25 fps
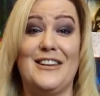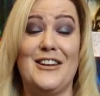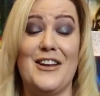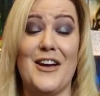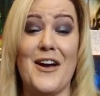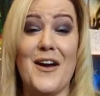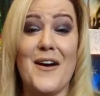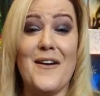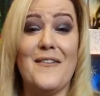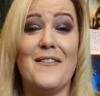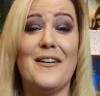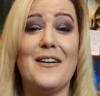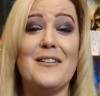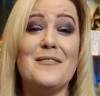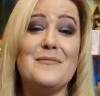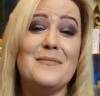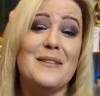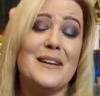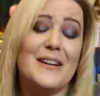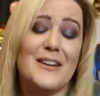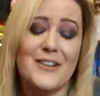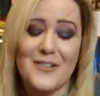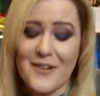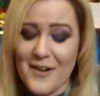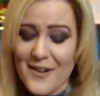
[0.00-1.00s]
Oh
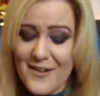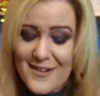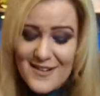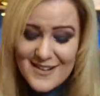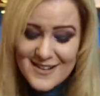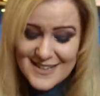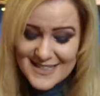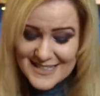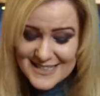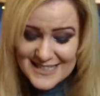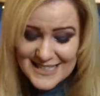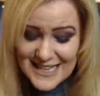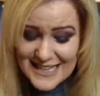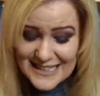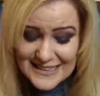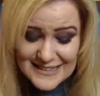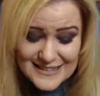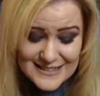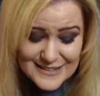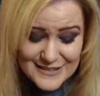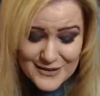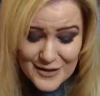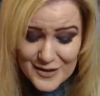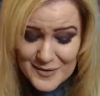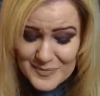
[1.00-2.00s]
my God,
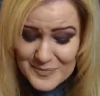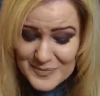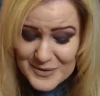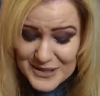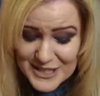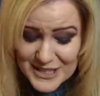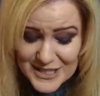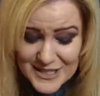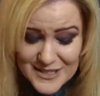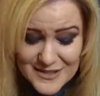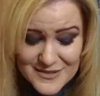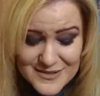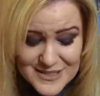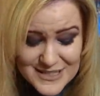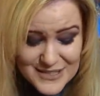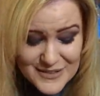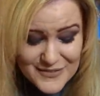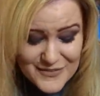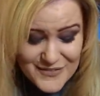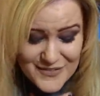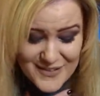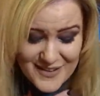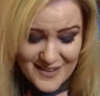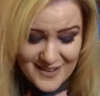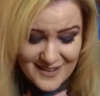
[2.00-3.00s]
it's so
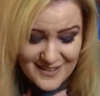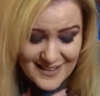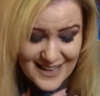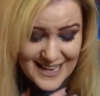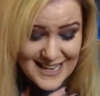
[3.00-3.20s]
beautiful.